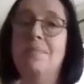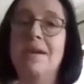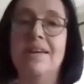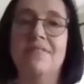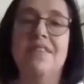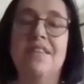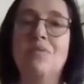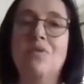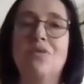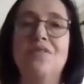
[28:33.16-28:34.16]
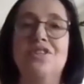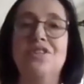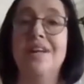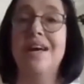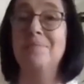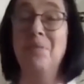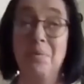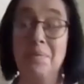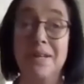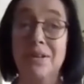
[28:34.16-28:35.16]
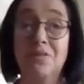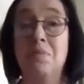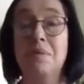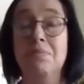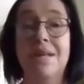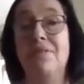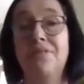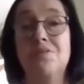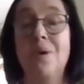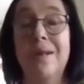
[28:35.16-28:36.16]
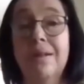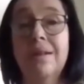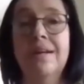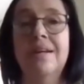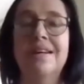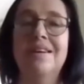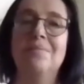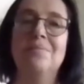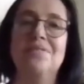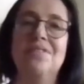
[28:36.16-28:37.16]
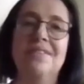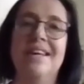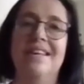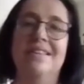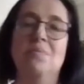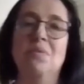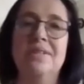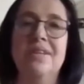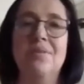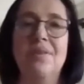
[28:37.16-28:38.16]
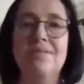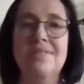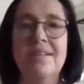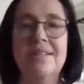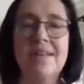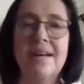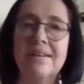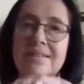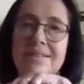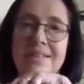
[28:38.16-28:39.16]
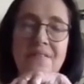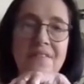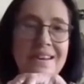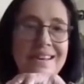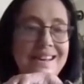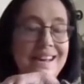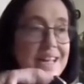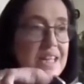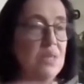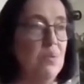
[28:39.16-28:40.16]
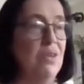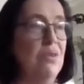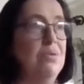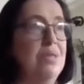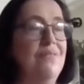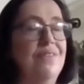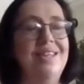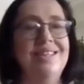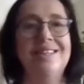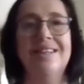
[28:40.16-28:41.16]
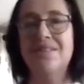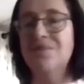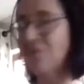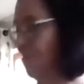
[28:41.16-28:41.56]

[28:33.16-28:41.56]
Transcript: make everything more efficient, and probably good for people's health as well. So it's pointing all those things out. So definitely engage with who's ever leading in your